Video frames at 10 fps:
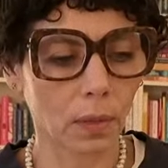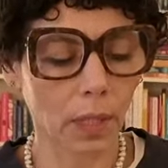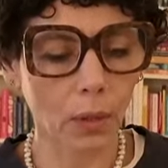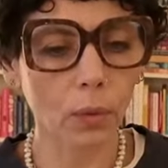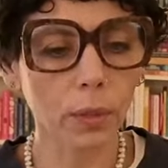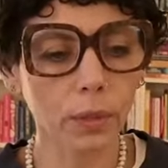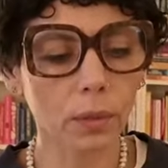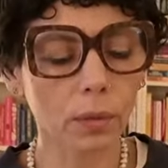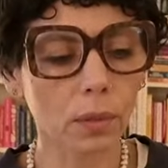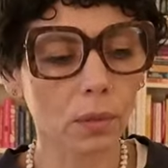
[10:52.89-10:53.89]
heroin
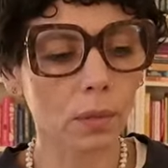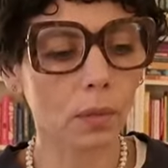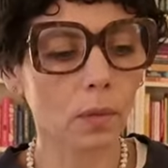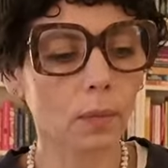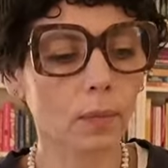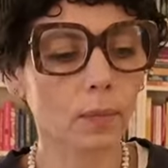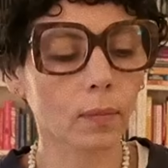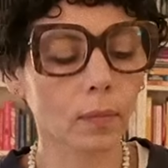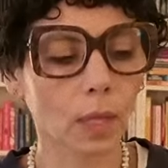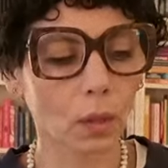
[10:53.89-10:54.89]
users,
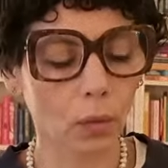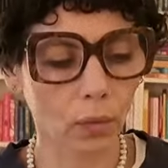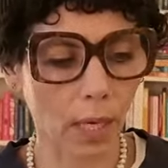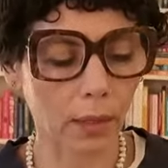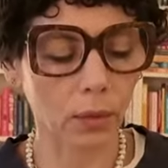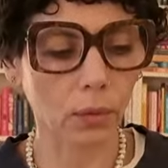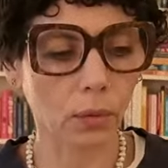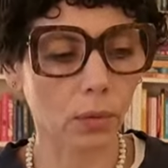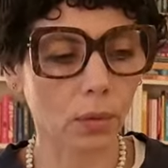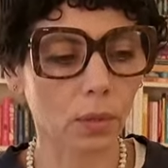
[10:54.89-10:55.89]
crack
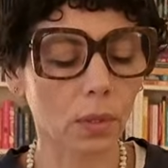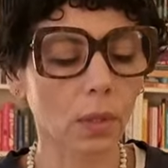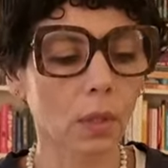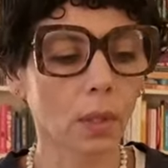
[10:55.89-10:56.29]
users,